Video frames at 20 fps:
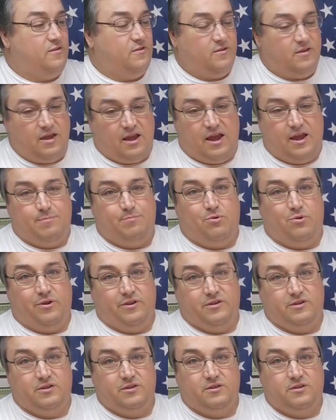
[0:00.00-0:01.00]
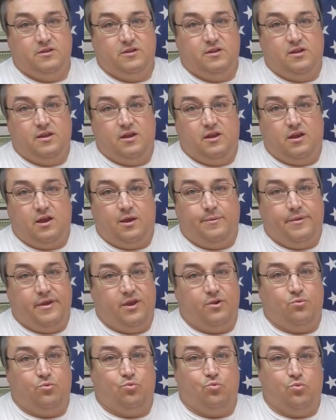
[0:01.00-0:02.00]
Hi-Point.
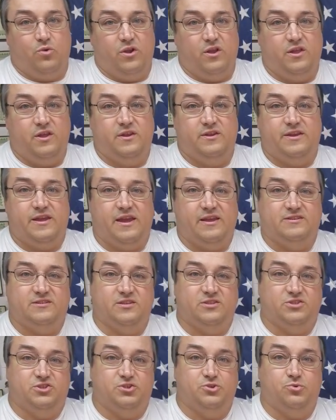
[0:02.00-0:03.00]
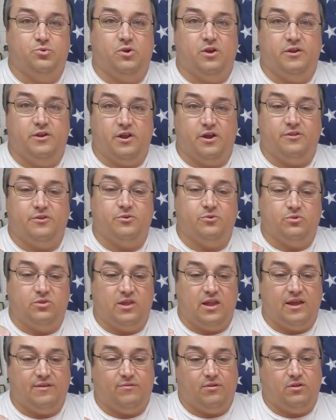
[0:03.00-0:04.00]
It really takes it to another
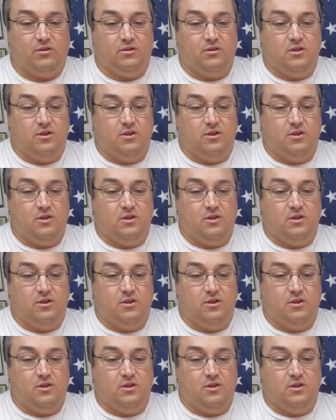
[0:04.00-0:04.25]
level.